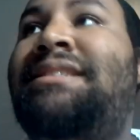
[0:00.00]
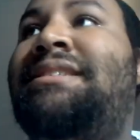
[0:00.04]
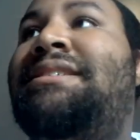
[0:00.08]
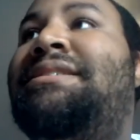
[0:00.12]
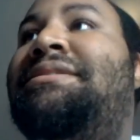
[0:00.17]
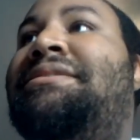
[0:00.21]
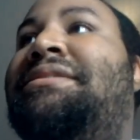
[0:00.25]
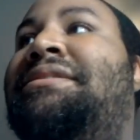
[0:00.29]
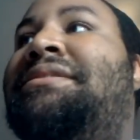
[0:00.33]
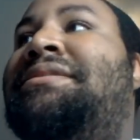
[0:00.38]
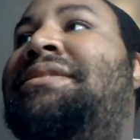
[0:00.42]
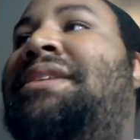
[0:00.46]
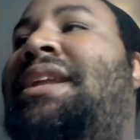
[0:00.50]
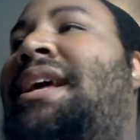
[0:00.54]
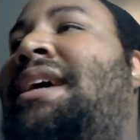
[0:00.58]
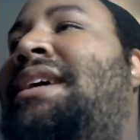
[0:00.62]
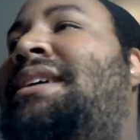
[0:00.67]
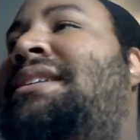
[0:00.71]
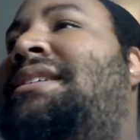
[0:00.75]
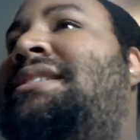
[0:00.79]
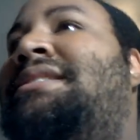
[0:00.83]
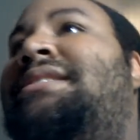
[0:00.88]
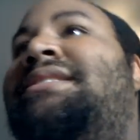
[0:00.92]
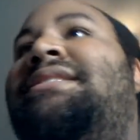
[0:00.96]
You know,
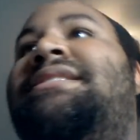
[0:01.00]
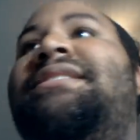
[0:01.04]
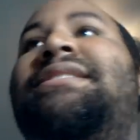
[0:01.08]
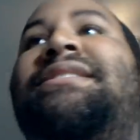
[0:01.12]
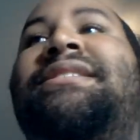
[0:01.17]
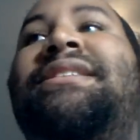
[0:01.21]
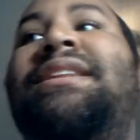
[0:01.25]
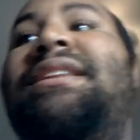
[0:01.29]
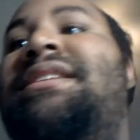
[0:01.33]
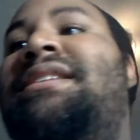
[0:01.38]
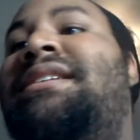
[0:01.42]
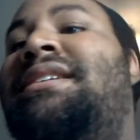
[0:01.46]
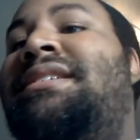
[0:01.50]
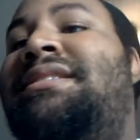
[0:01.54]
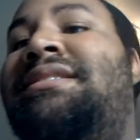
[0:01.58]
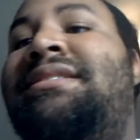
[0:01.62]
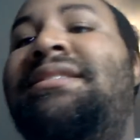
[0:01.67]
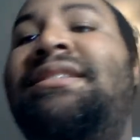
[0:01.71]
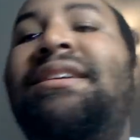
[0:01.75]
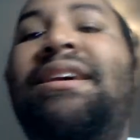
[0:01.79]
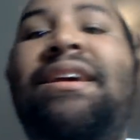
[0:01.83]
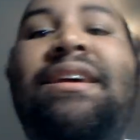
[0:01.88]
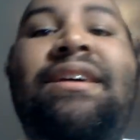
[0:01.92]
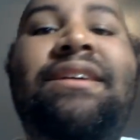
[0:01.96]
like
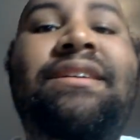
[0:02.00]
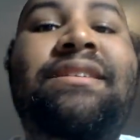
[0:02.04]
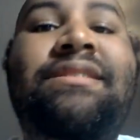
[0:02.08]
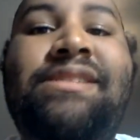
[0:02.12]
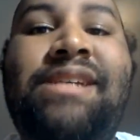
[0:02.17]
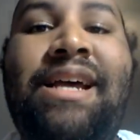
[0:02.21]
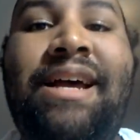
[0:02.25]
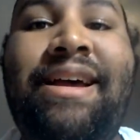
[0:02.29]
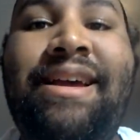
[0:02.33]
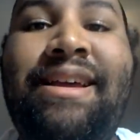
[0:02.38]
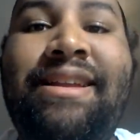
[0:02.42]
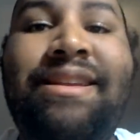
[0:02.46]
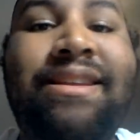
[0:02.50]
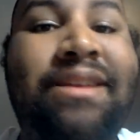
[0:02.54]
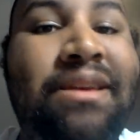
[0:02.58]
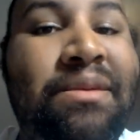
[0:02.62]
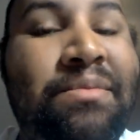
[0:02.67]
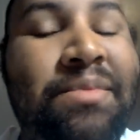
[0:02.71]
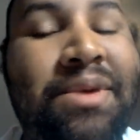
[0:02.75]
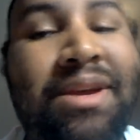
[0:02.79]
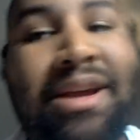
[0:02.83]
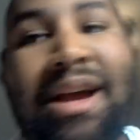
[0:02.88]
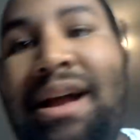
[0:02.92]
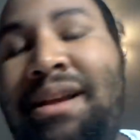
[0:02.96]
this giant
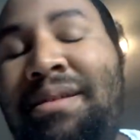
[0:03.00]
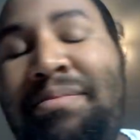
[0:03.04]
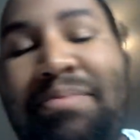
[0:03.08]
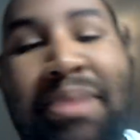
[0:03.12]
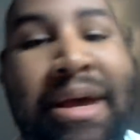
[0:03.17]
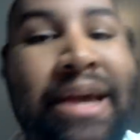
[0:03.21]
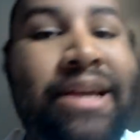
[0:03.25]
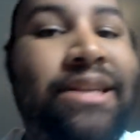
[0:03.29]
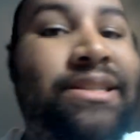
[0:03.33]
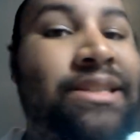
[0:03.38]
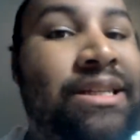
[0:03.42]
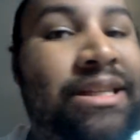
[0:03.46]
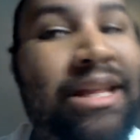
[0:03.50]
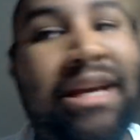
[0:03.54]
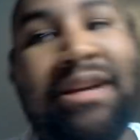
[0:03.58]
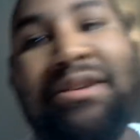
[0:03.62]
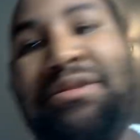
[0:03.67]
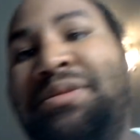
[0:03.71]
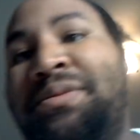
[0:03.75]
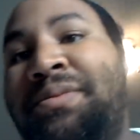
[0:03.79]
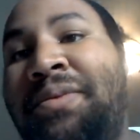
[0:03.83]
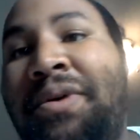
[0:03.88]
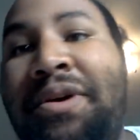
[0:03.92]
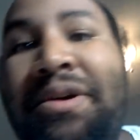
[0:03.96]
demon kind of pacing like
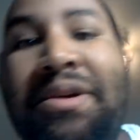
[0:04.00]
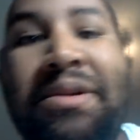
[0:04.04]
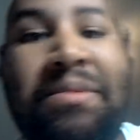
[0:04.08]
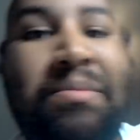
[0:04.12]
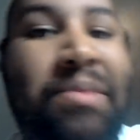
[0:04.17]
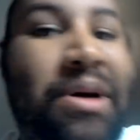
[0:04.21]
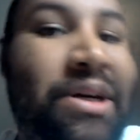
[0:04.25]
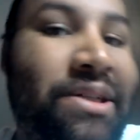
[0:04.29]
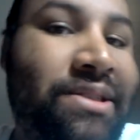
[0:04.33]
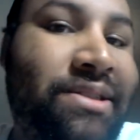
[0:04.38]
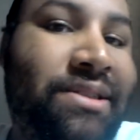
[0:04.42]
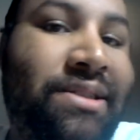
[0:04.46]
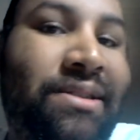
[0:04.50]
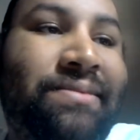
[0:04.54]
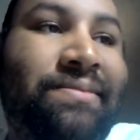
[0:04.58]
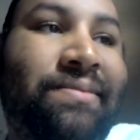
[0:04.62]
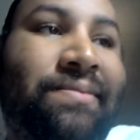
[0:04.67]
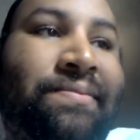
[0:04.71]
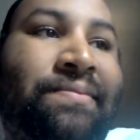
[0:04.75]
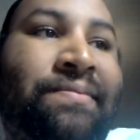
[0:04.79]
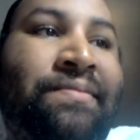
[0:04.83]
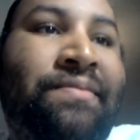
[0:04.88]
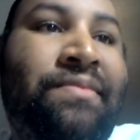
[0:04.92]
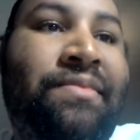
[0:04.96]
it was worrying about something.
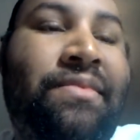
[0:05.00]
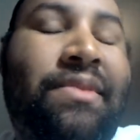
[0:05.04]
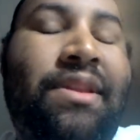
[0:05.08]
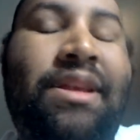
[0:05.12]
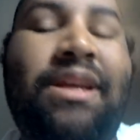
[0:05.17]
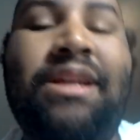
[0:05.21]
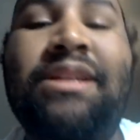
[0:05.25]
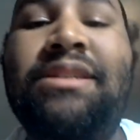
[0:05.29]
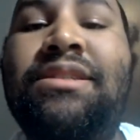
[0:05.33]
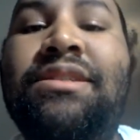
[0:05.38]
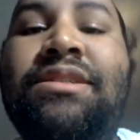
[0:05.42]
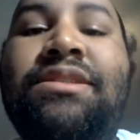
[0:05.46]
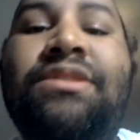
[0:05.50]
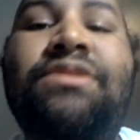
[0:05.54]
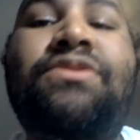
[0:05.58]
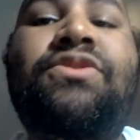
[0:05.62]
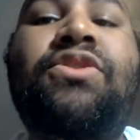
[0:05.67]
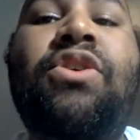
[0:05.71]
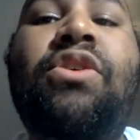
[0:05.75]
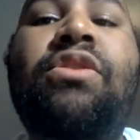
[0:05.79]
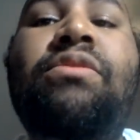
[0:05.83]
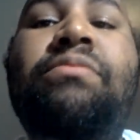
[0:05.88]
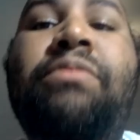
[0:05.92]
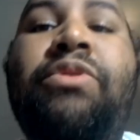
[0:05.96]
And Jesus
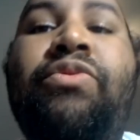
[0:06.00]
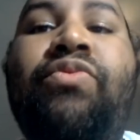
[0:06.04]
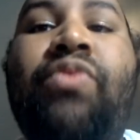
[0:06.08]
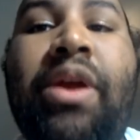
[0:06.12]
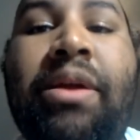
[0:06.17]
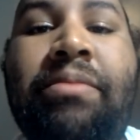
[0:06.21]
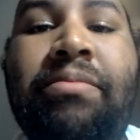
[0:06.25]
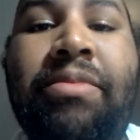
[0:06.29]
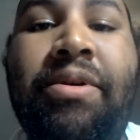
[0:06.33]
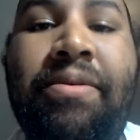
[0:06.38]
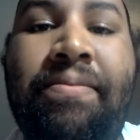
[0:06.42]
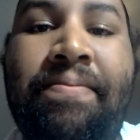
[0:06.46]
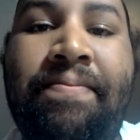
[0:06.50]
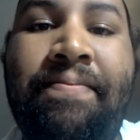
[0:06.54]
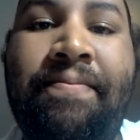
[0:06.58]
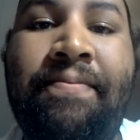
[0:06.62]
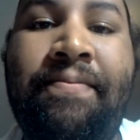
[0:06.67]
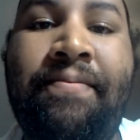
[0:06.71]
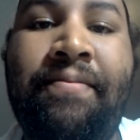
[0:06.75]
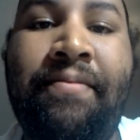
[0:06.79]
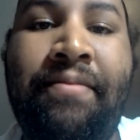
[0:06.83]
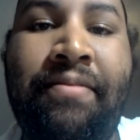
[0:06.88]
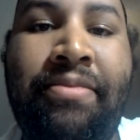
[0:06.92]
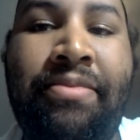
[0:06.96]
told me, Raymond,
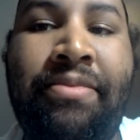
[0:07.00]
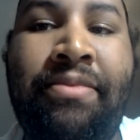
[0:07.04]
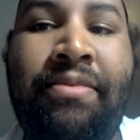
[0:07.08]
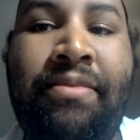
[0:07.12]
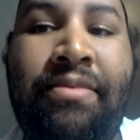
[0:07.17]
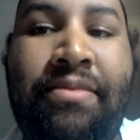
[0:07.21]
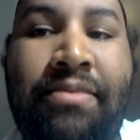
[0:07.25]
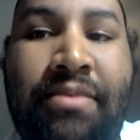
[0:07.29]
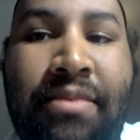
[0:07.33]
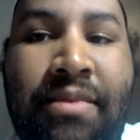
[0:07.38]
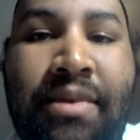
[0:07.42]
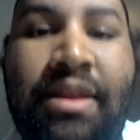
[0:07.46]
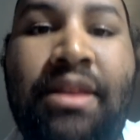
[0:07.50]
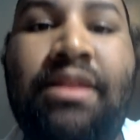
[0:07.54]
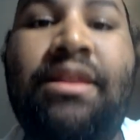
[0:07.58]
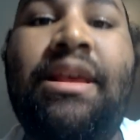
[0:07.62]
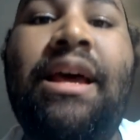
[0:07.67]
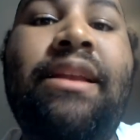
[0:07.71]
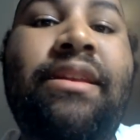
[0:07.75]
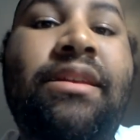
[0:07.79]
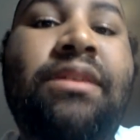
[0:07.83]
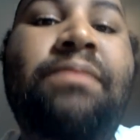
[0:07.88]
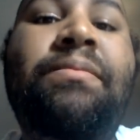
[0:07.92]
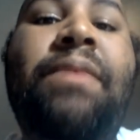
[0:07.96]

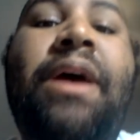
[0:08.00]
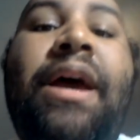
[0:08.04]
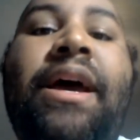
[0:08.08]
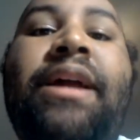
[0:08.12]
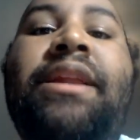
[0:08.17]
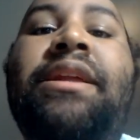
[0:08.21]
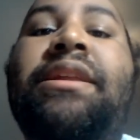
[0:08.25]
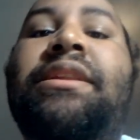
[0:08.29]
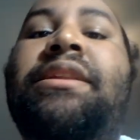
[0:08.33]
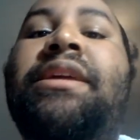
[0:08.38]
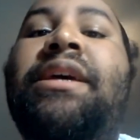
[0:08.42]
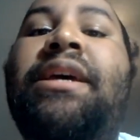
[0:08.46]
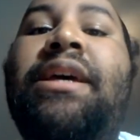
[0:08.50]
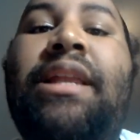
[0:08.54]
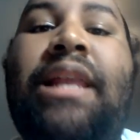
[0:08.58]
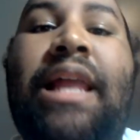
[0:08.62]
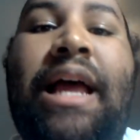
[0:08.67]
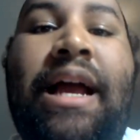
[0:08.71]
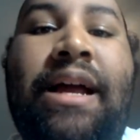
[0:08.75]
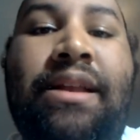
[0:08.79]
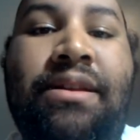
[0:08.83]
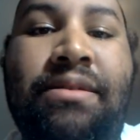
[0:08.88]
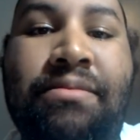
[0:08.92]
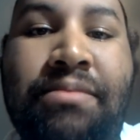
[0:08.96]
that demon had a
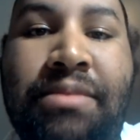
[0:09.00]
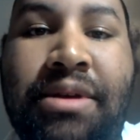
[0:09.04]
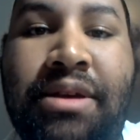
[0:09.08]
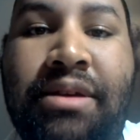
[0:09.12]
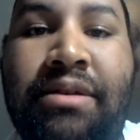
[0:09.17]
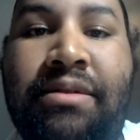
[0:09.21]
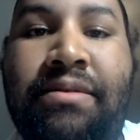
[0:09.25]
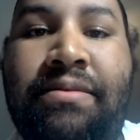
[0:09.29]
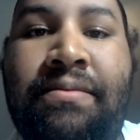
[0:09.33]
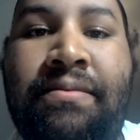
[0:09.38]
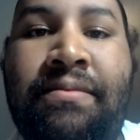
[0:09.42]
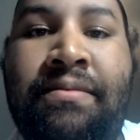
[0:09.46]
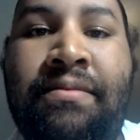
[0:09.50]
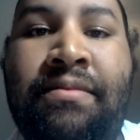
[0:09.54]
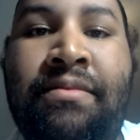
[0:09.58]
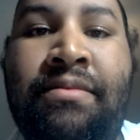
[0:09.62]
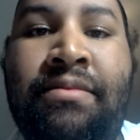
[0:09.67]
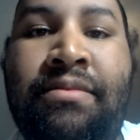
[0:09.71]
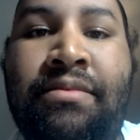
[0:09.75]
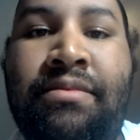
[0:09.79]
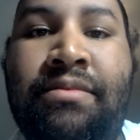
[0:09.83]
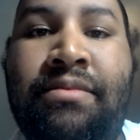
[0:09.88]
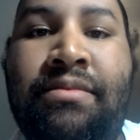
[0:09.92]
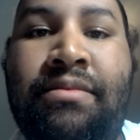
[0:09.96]
deadline to meet.
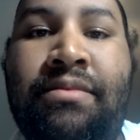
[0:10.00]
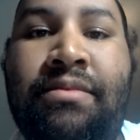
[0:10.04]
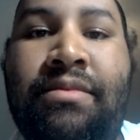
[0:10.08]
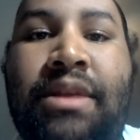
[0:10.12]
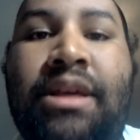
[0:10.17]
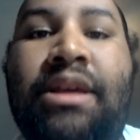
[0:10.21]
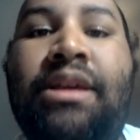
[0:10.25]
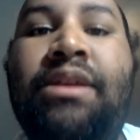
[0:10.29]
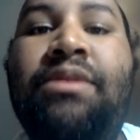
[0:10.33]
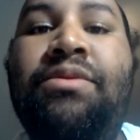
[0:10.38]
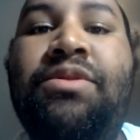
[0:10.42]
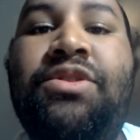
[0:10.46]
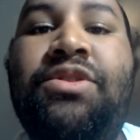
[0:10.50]
And he